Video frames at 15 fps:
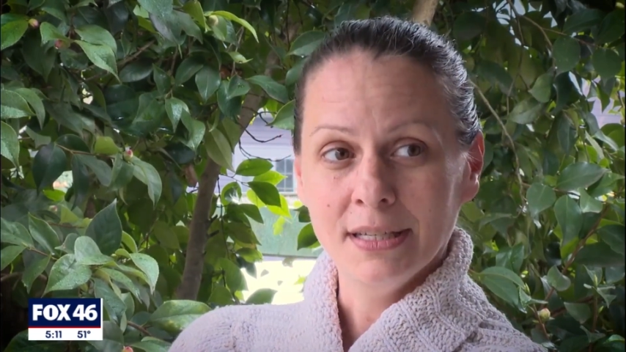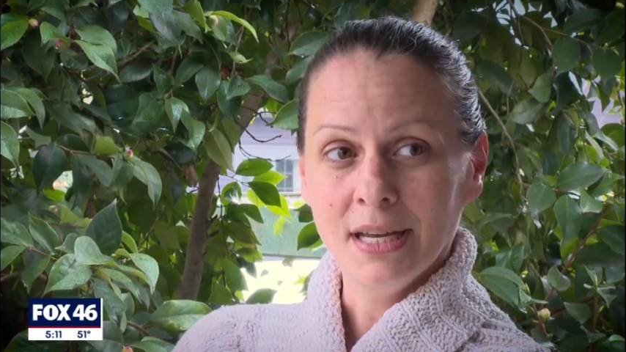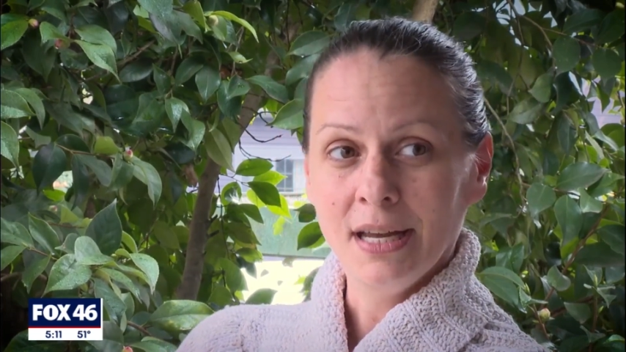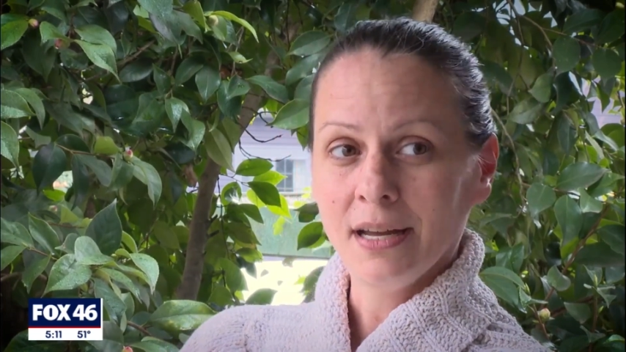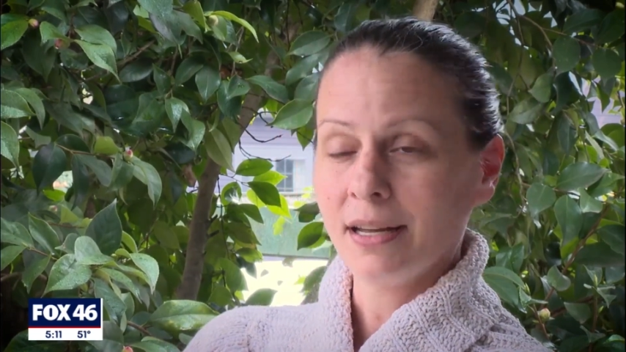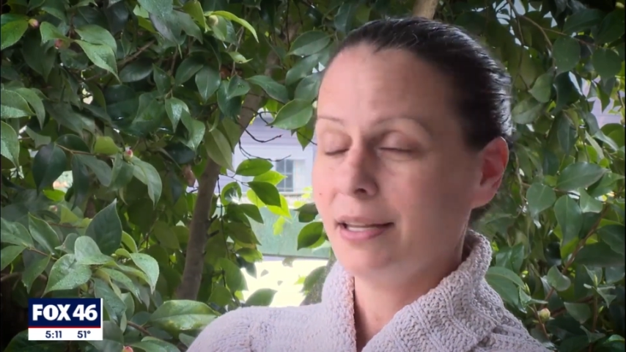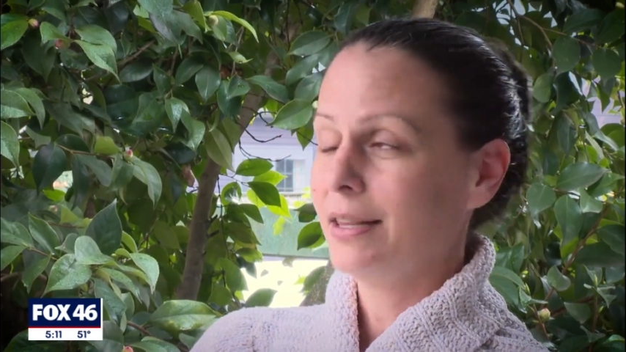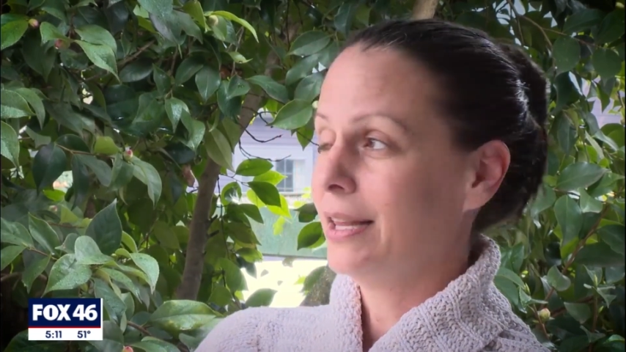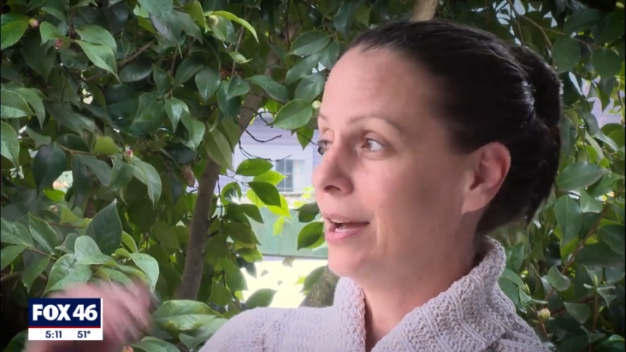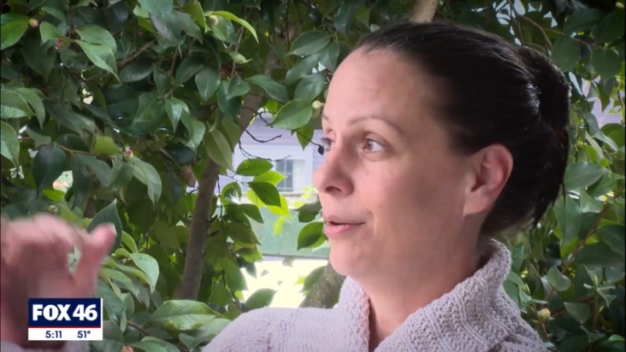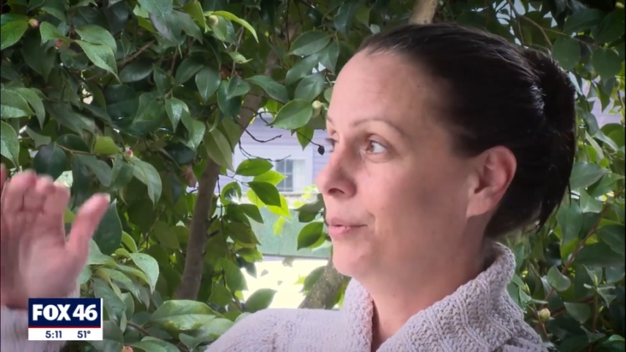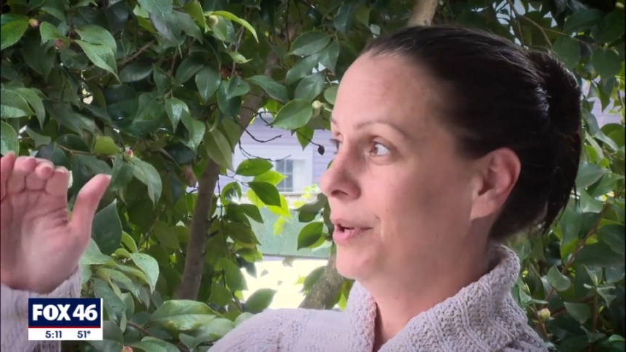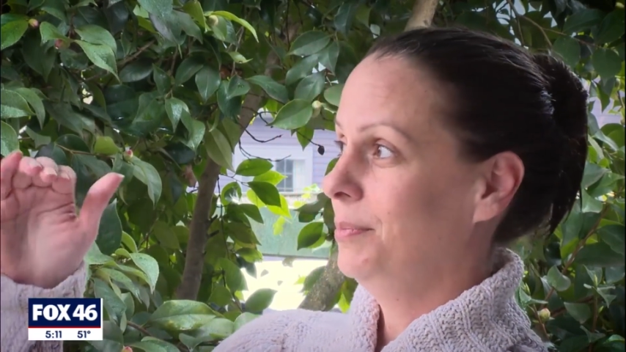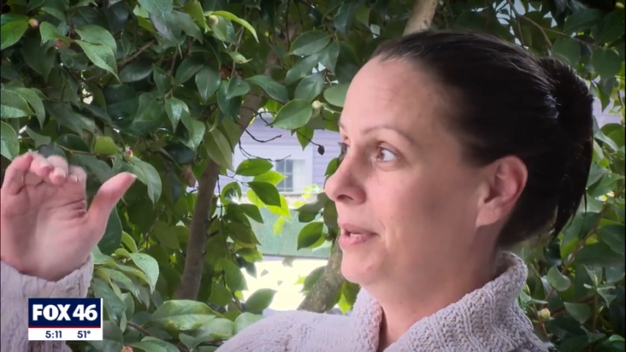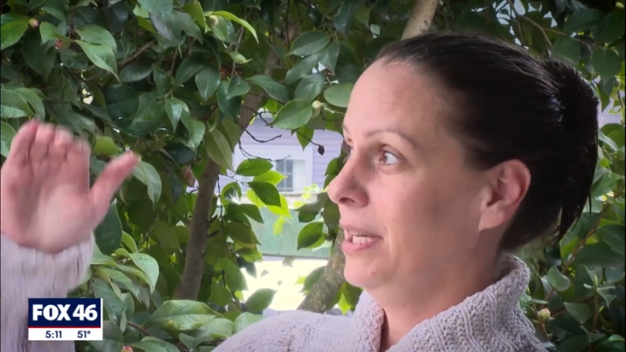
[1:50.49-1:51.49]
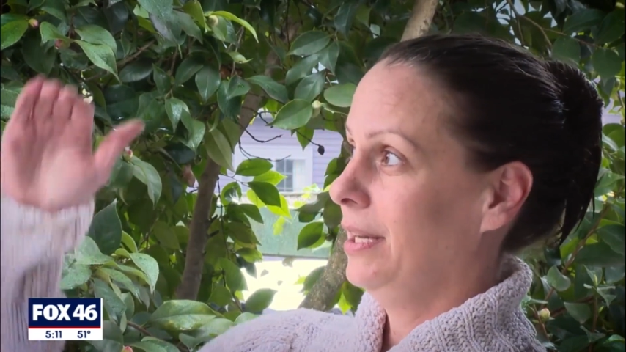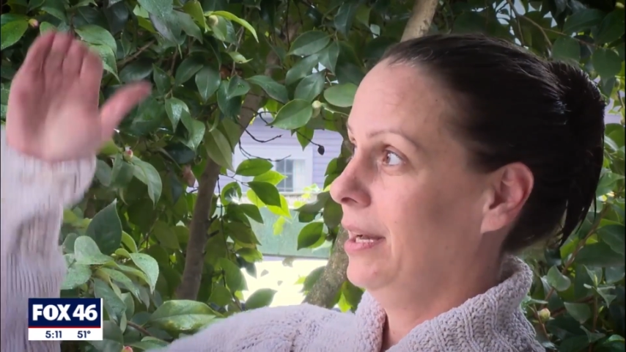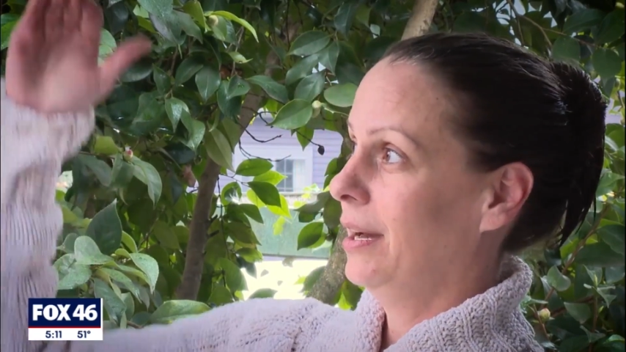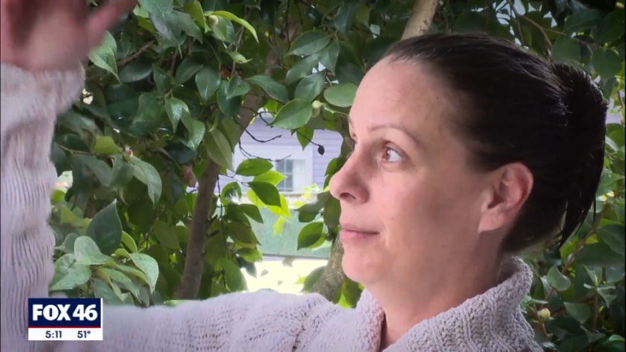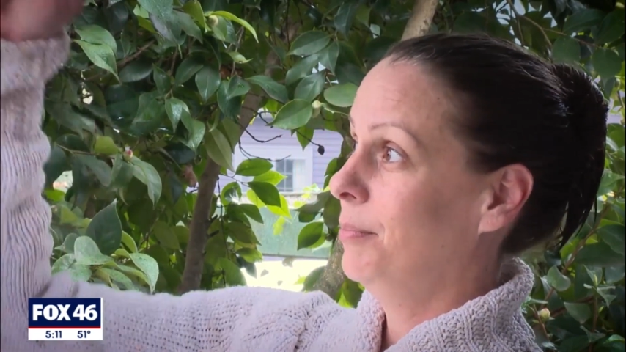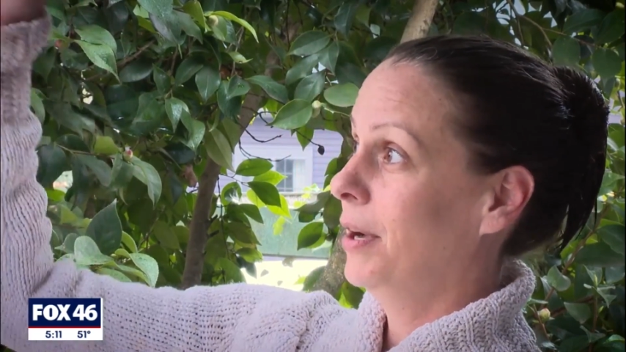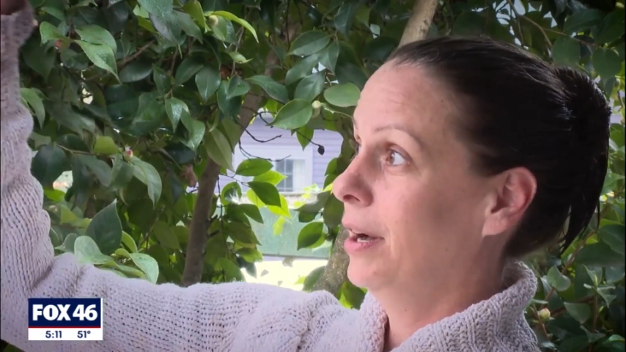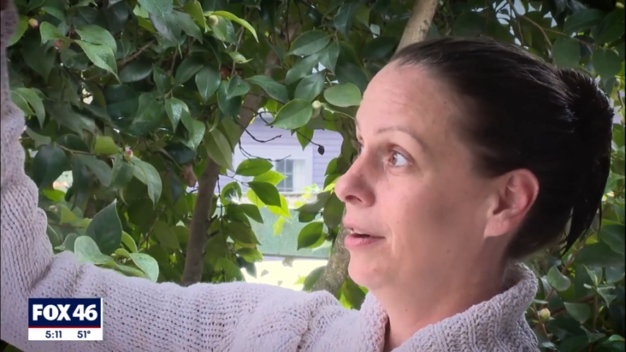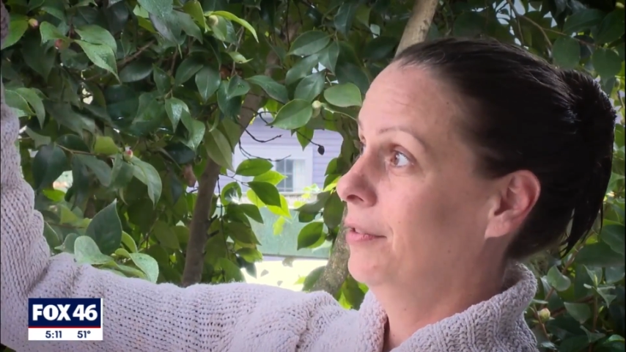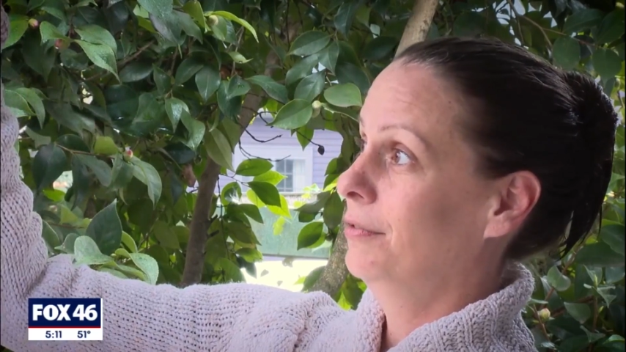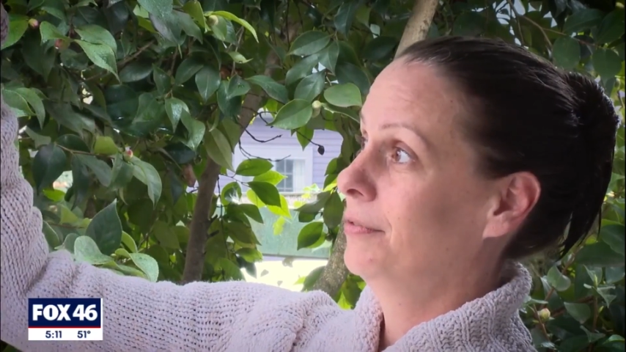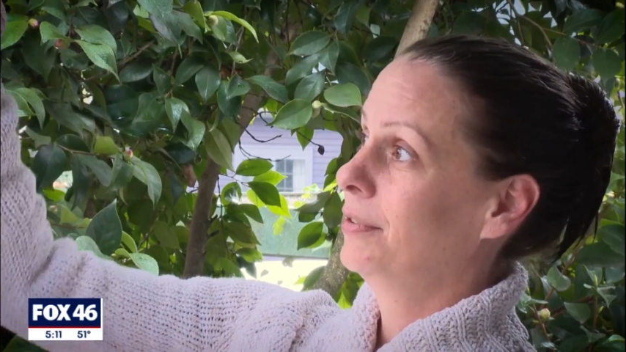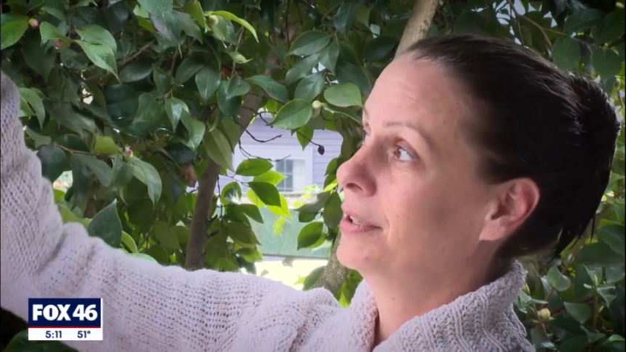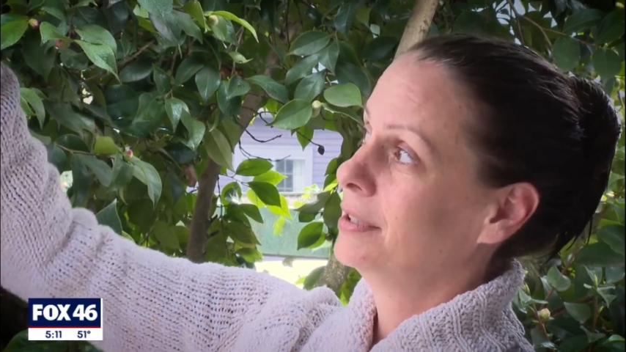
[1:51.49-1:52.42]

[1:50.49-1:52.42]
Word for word: deck that would be above